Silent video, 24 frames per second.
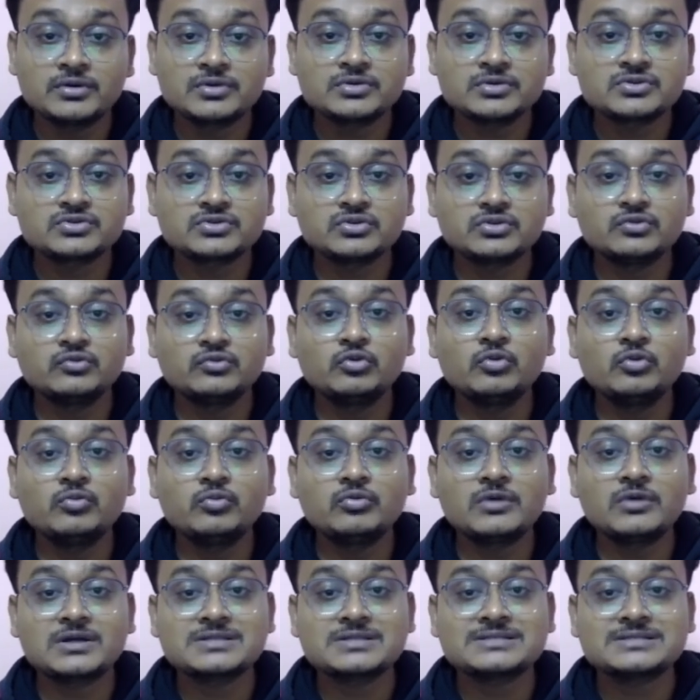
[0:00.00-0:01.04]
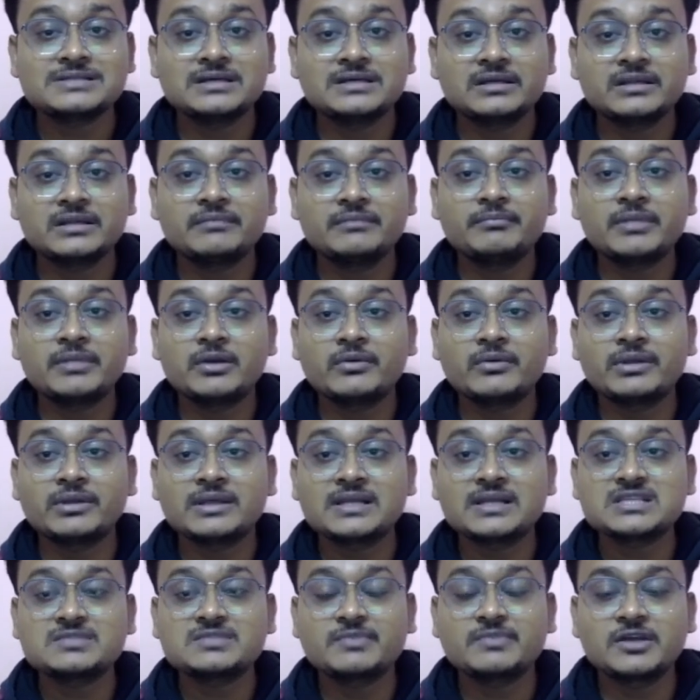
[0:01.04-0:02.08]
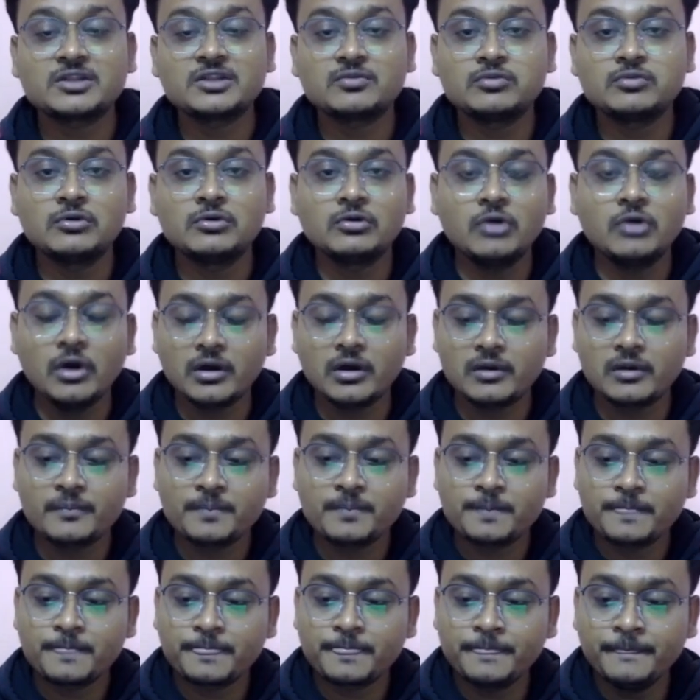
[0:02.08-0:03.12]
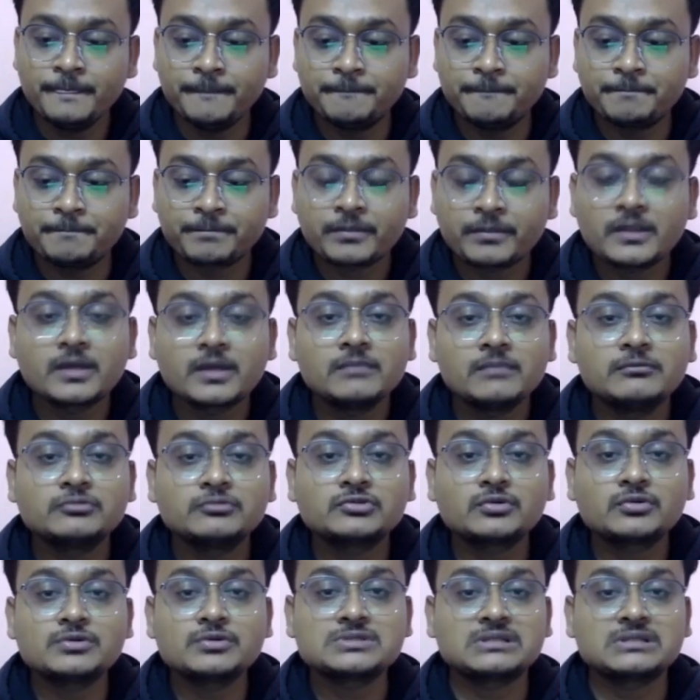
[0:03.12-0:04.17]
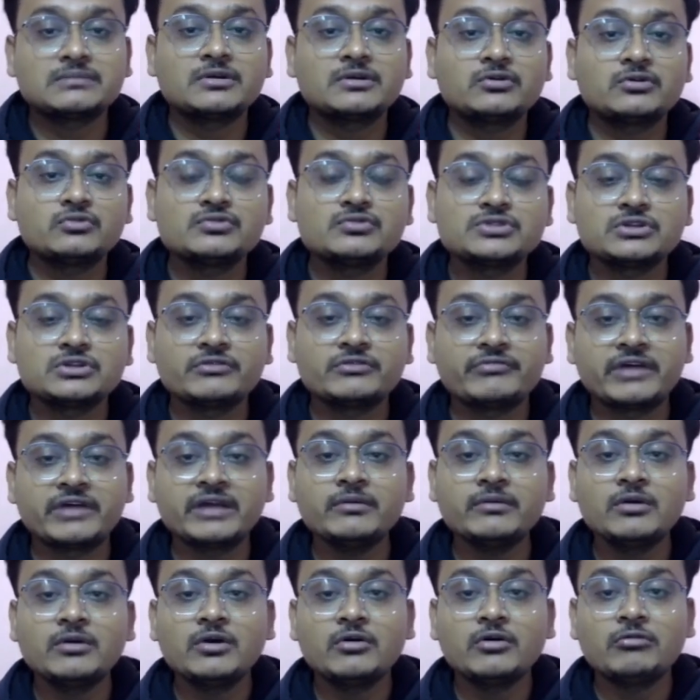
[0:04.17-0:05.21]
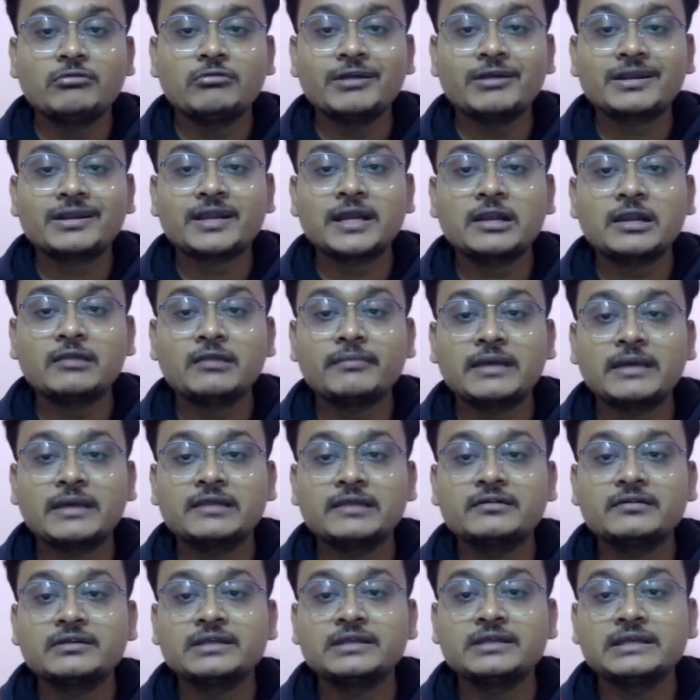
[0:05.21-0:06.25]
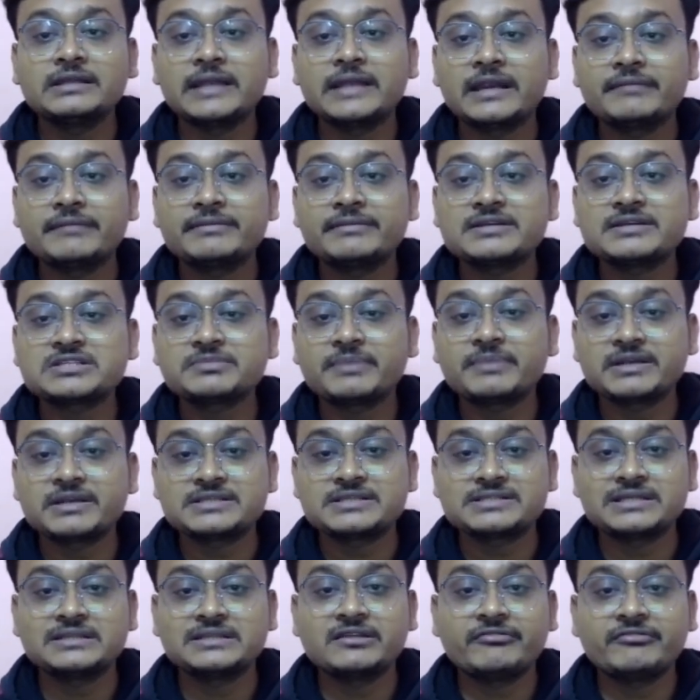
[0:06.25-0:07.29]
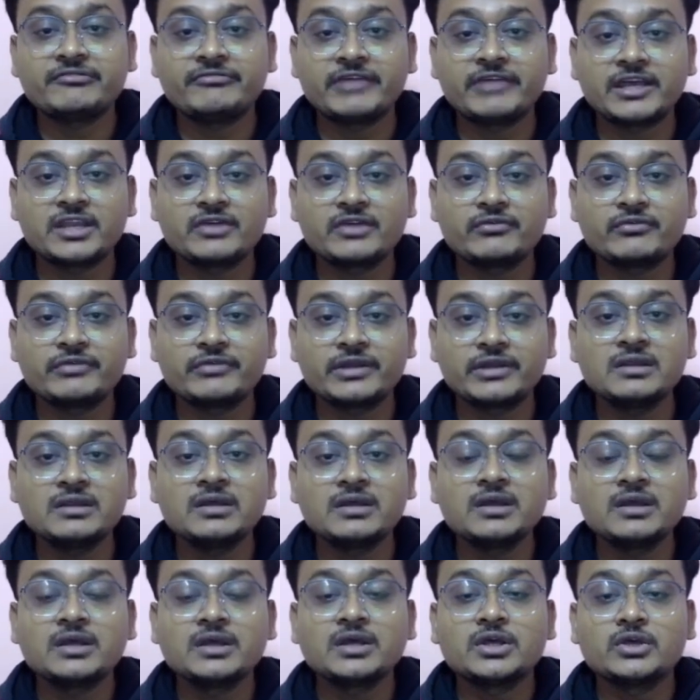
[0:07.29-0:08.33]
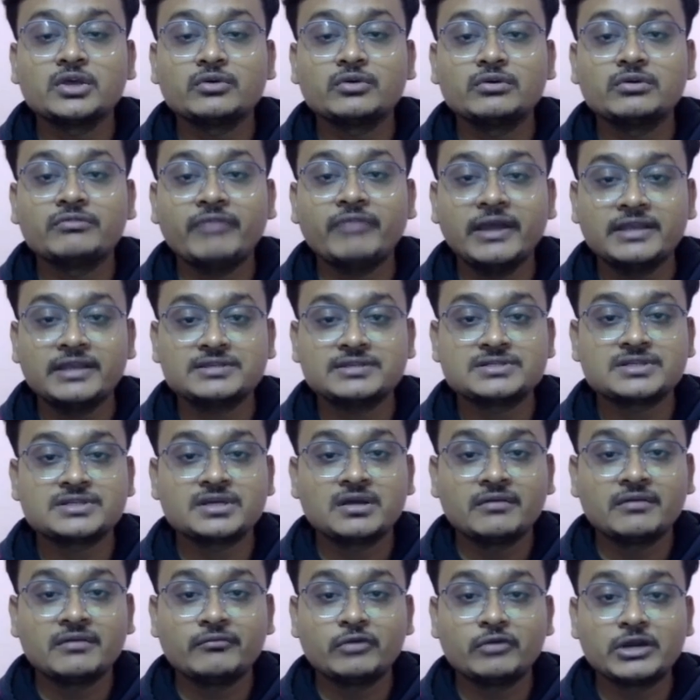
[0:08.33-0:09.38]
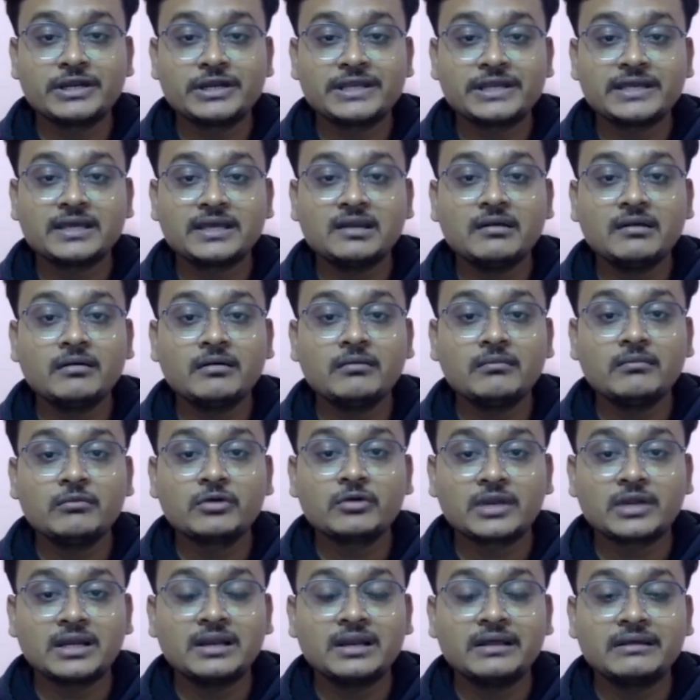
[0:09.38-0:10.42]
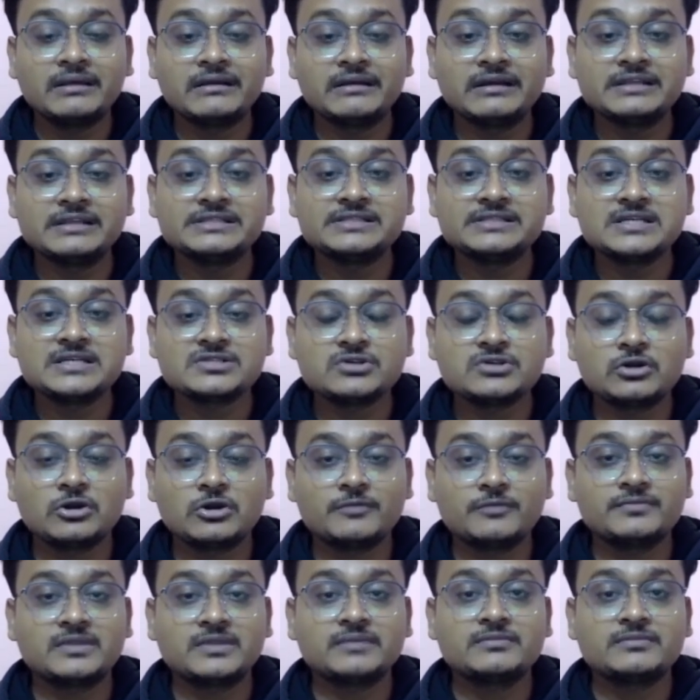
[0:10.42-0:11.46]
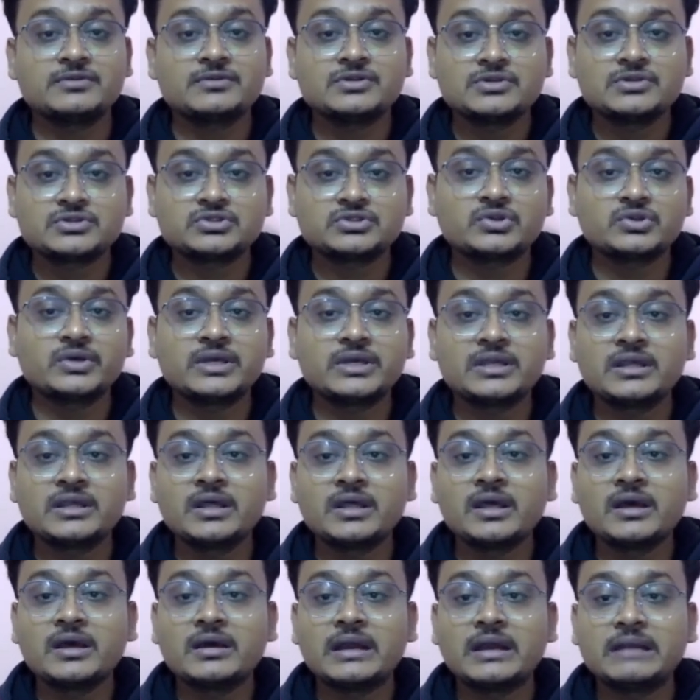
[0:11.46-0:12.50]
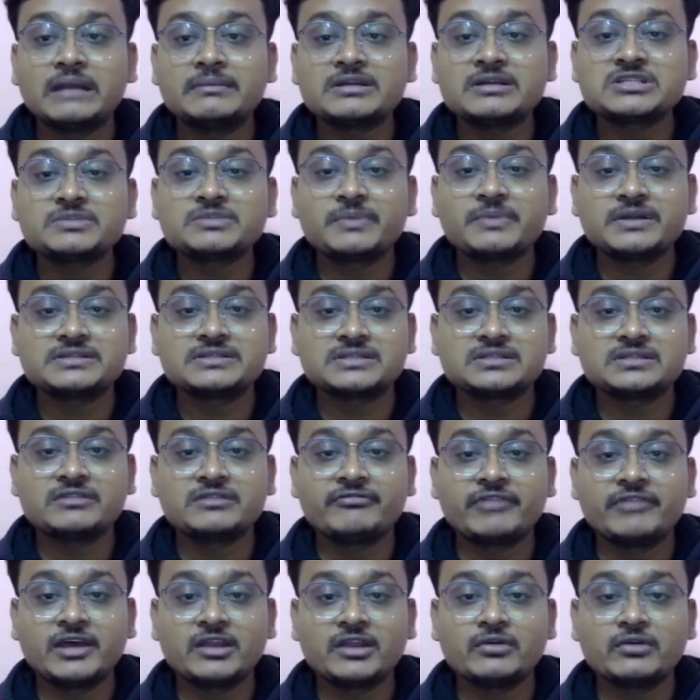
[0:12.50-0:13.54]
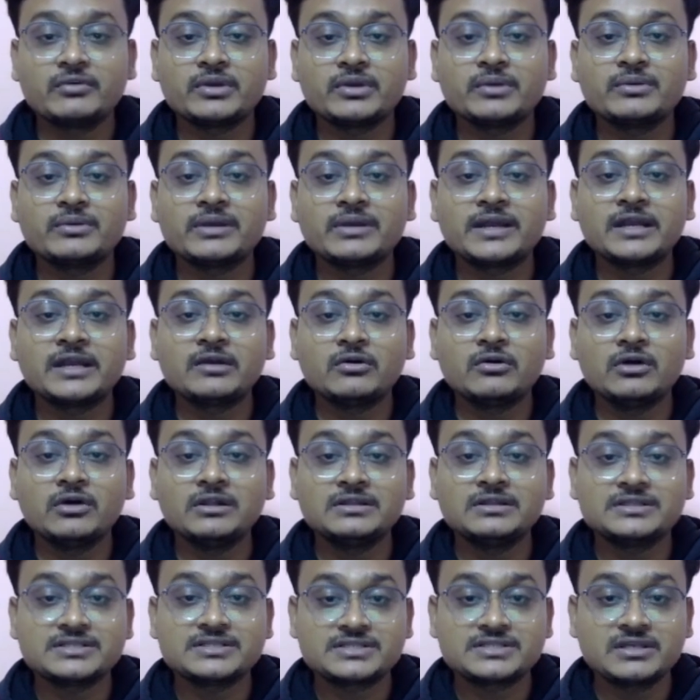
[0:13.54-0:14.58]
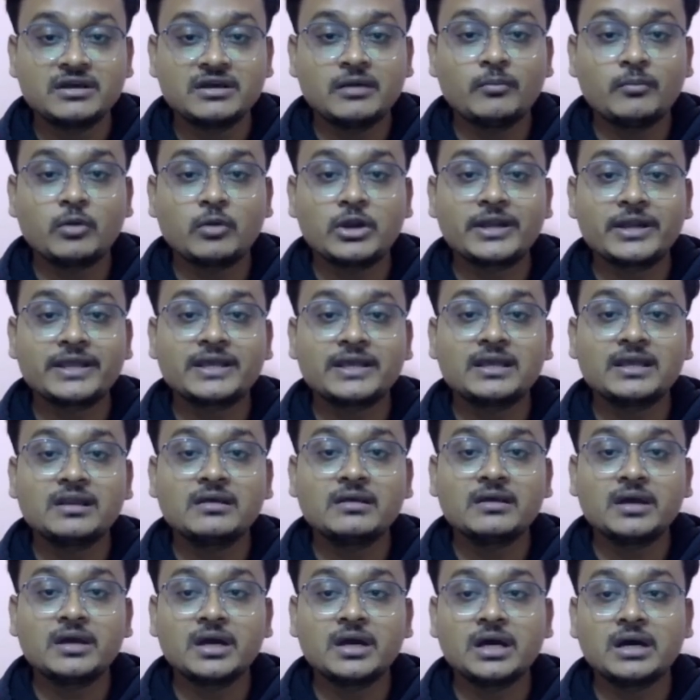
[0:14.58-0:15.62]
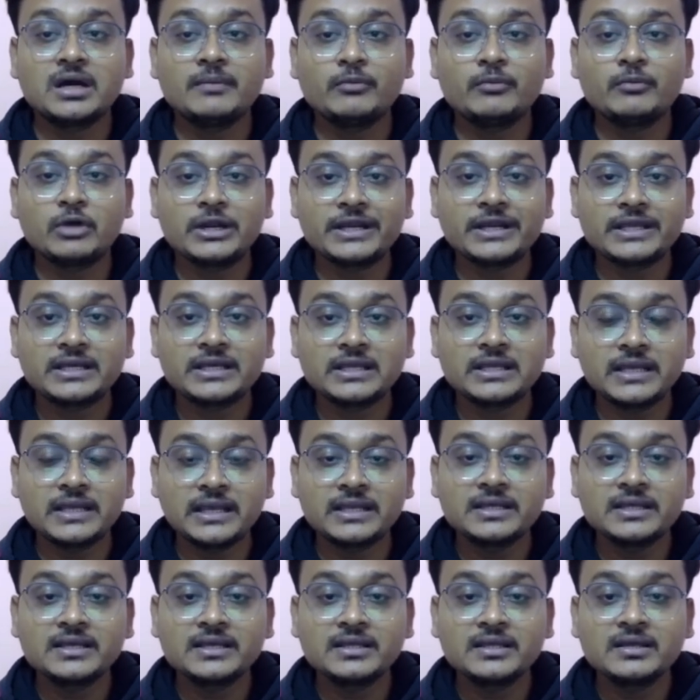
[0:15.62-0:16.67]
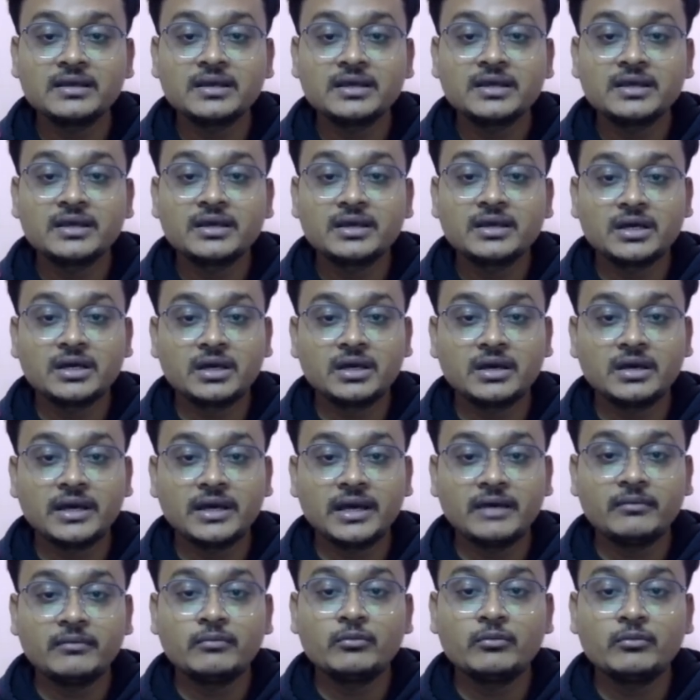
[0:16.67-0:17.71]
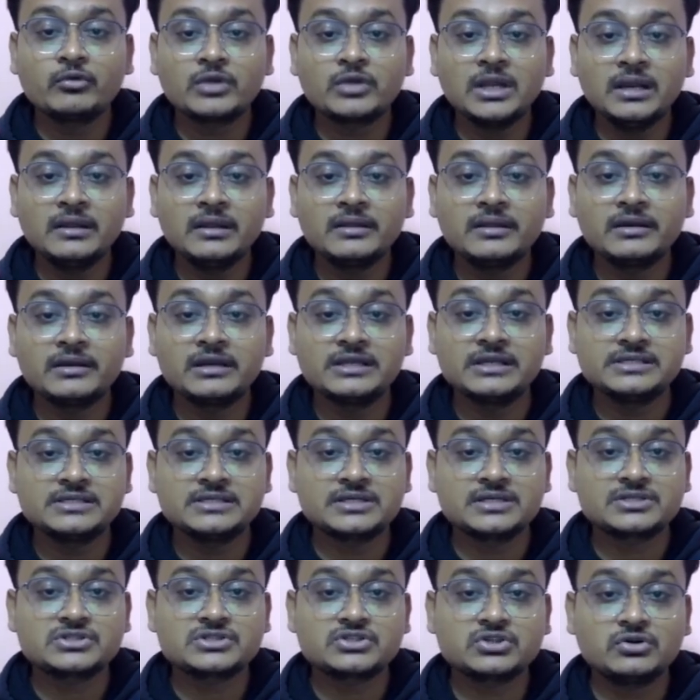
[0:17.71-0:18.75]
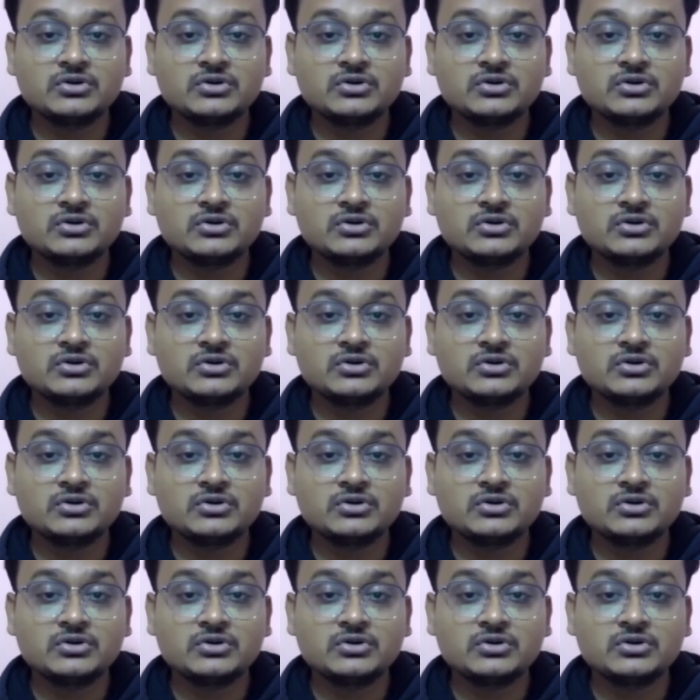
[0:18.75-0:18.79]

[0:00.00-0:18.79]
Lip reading: So Wolf was Rip Van Winkle's faithful dog. Move to question number 205. What kind of allegory in Edmund Spenser, the Fairy Queen, you will find? Political, moral, religious, all of them. So in Edmund Spenser, the Fairy Queen, you will get all these political allegory, moral, religious. So